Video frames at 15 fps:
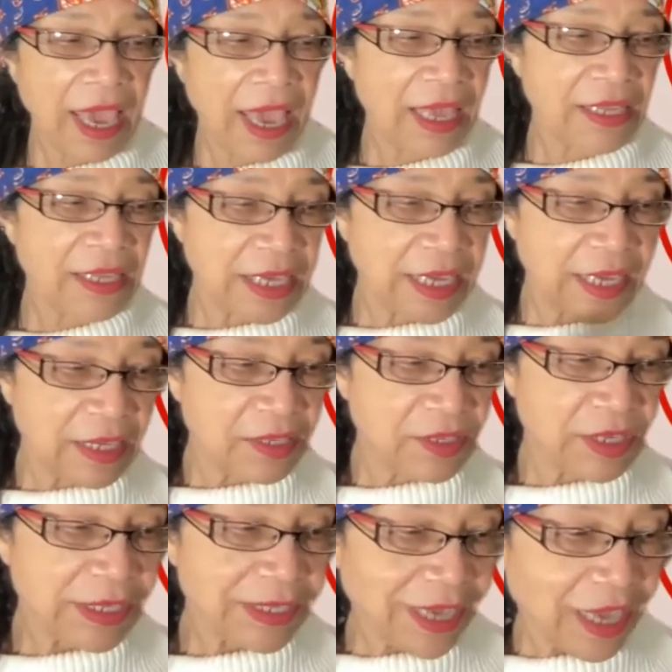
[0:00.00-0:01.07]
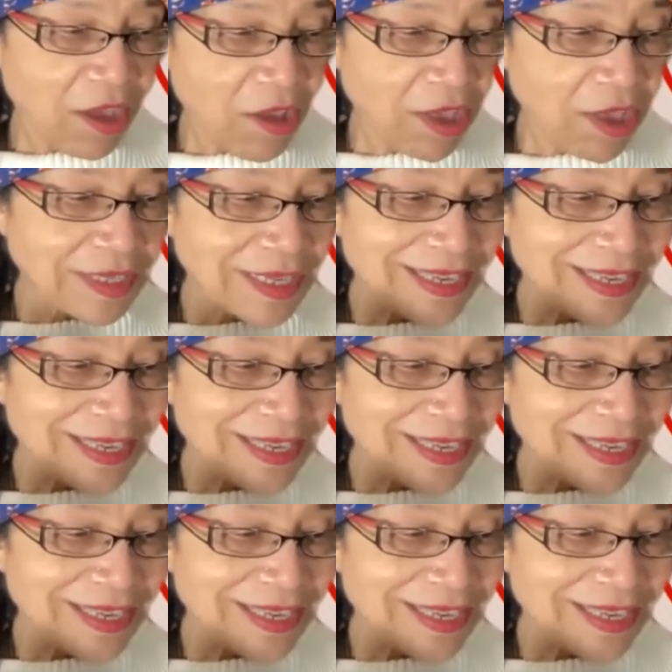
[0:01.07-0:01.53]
and cause